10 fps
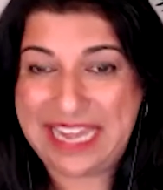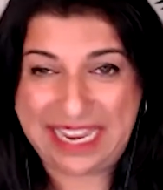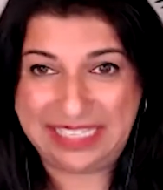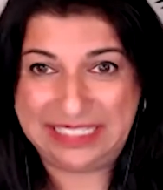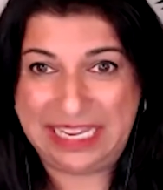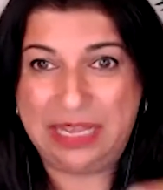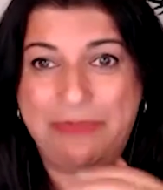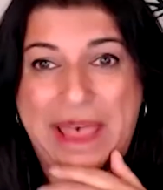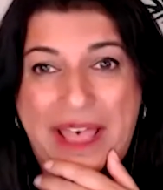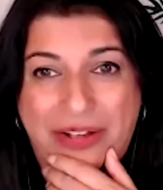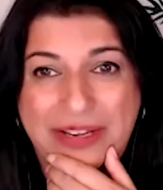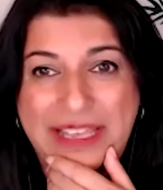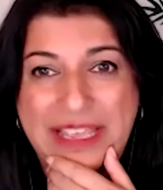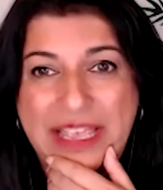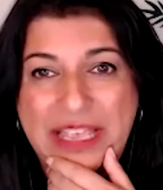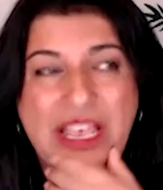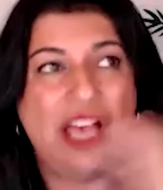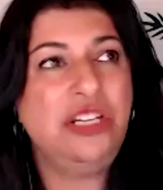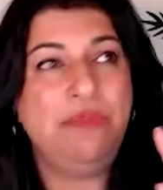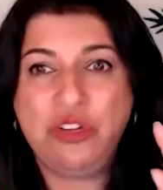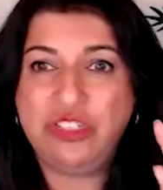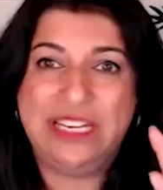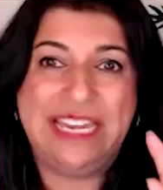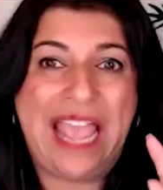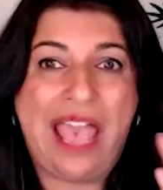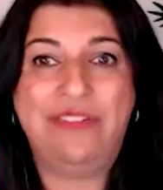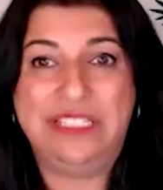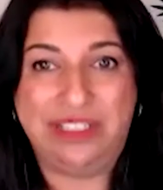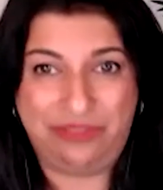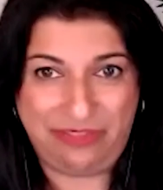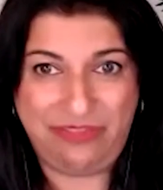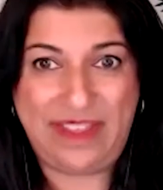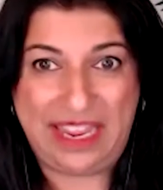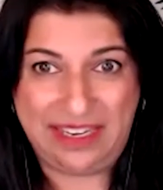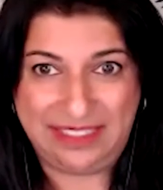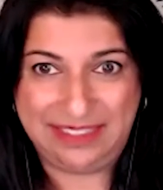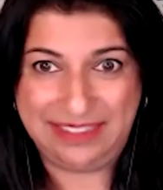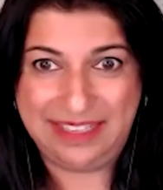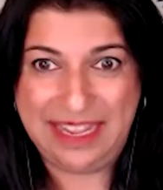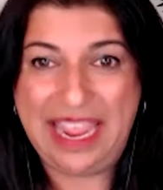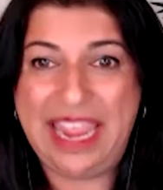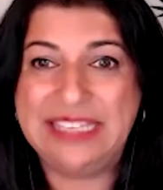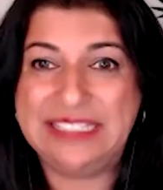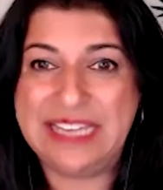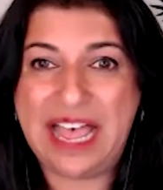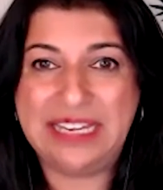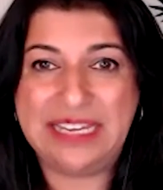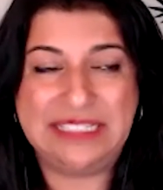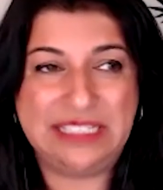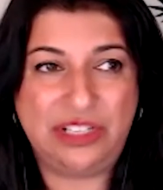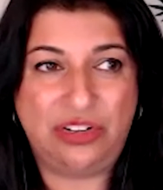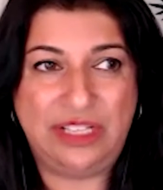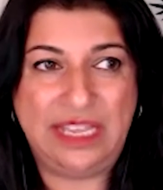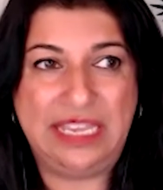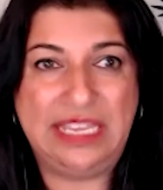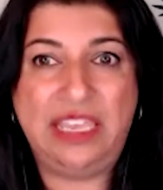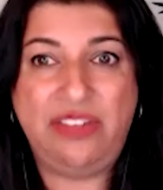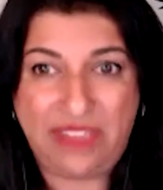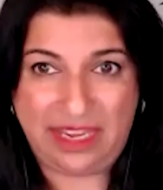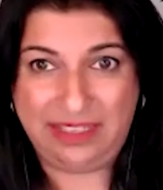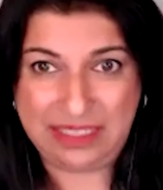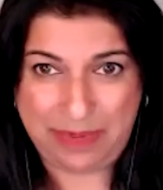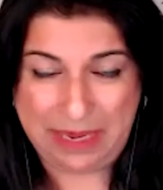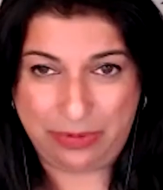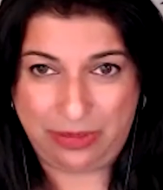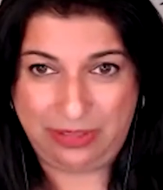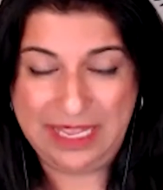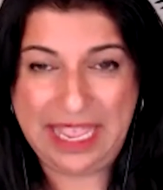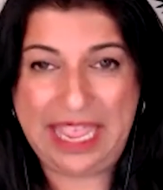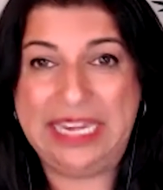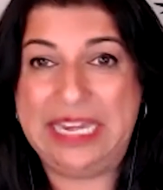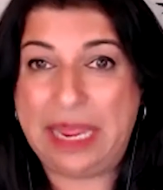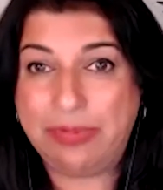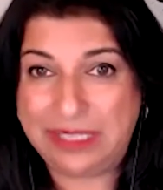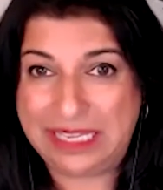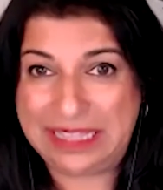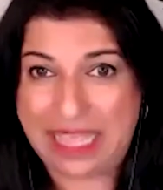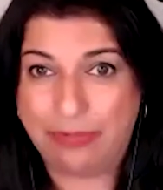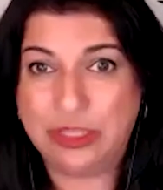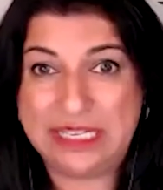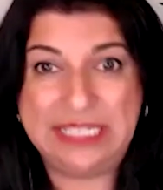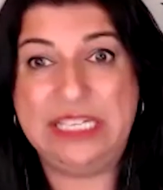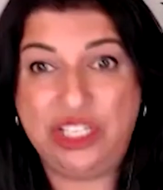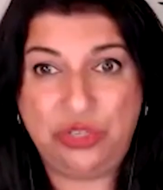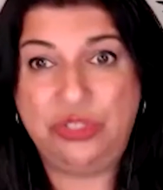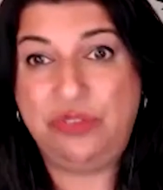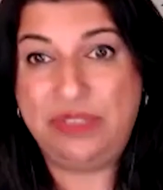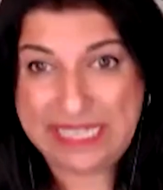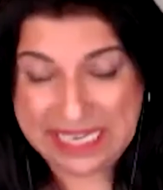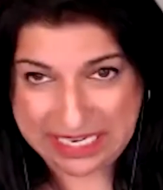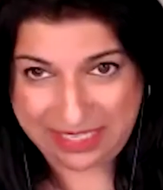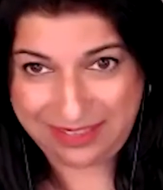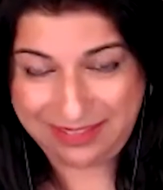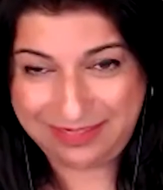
Nancy about contribution can have a different face. It's not necessarily giving to people and enabling them to continue to need,